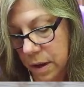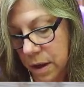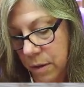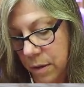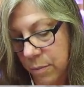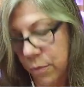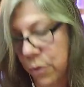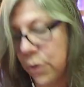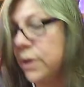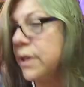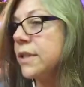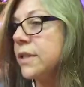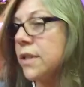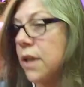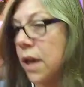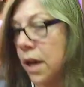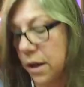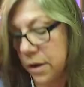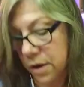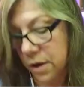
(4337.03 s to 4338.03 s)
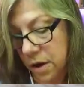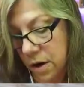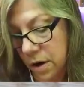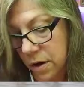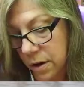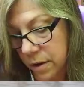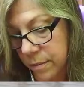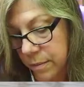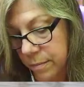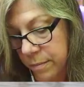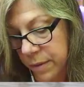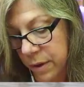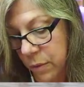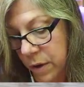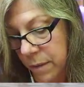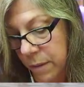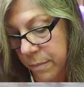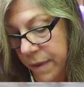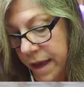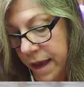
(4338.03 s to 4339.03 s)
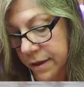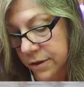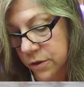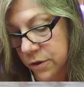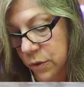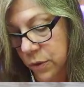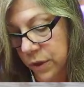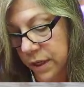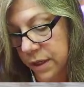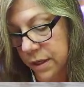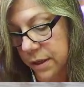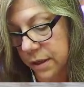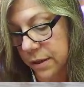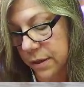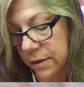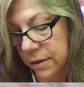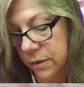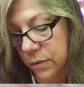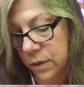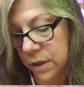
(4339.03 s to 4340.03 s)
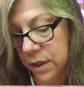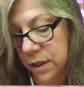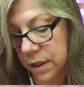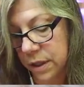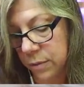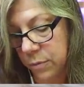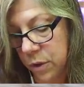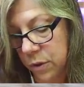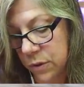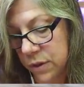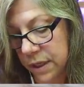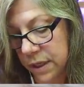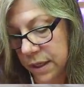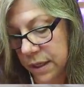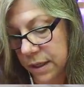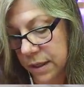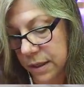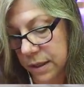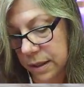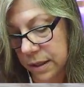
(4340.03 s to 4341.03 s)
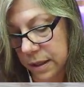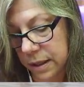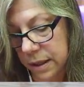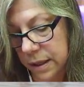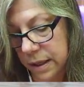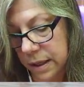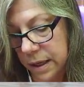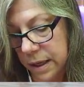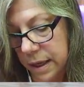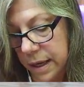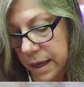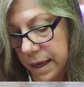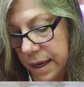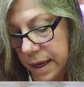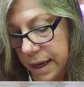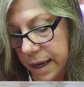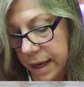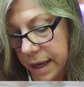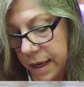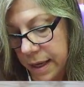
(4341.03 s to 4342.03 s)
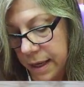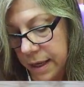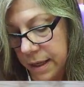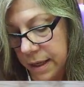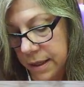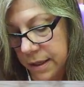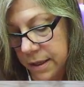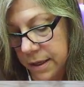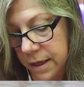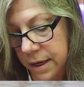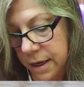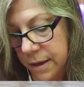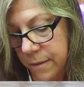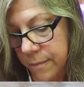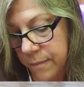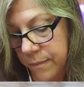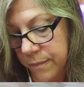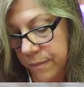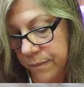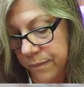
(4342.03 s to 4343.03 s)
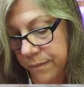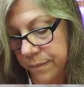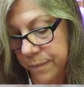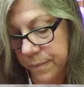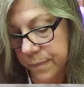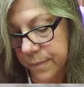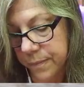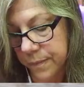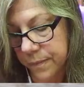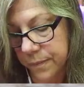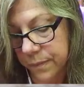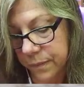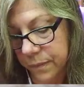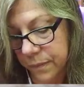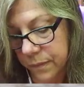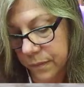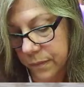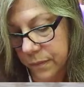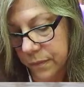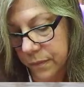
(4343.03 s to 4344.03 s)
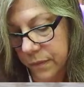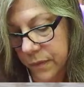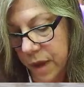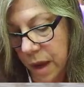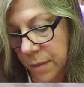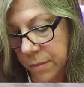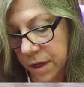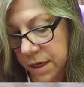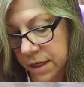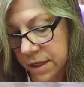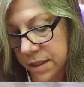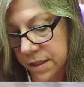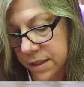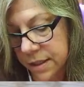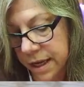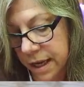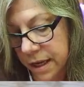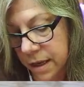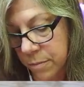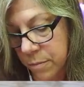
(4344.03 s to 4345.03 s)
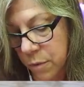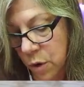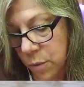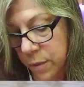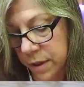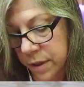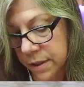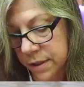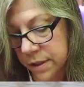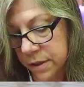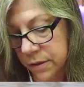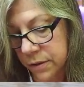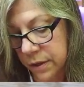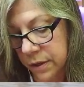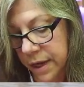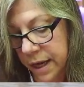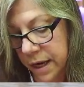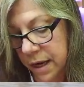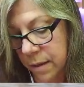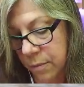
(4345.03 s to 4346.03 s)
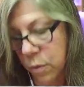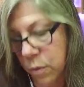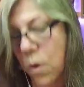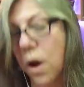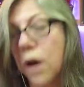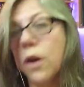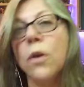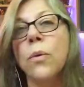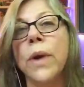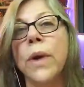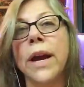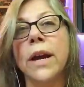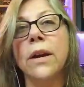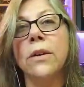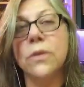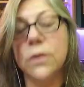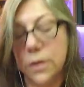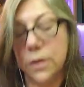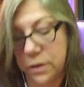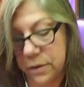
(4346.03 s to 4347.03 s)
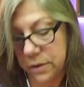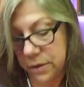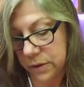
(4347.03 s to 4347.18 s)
I'll put us on our Be Right Back screen with a little music, and I'm going to just take a moment to get up, walk around,